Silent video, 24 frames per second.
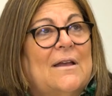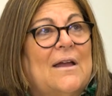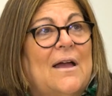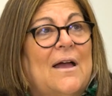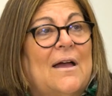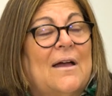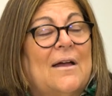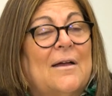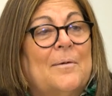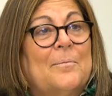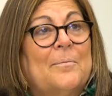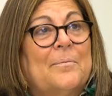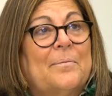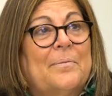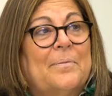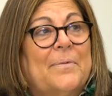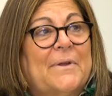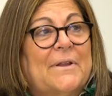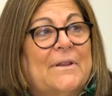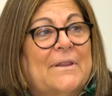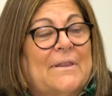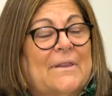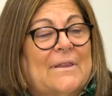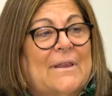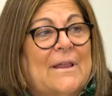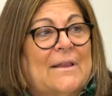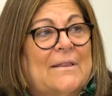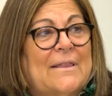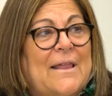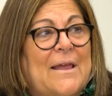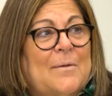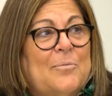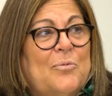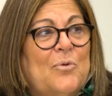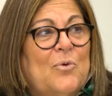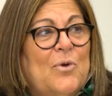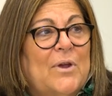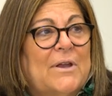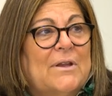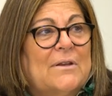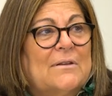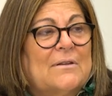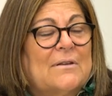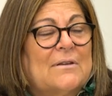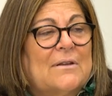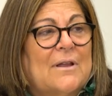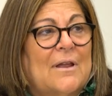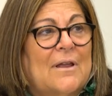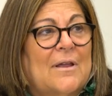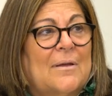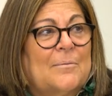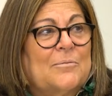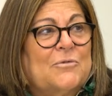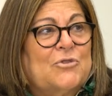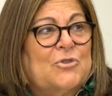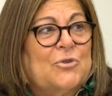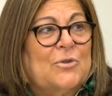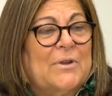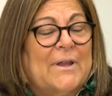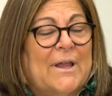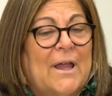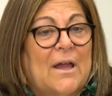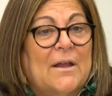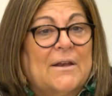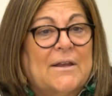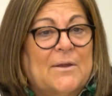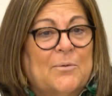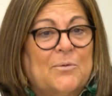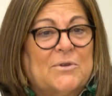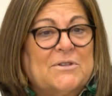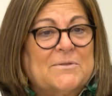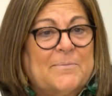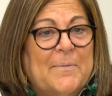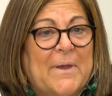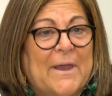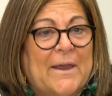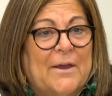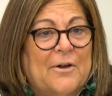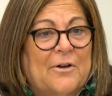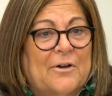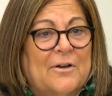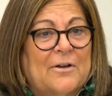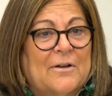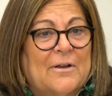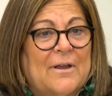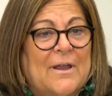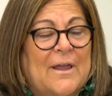But at that point, Giuliani was mayor,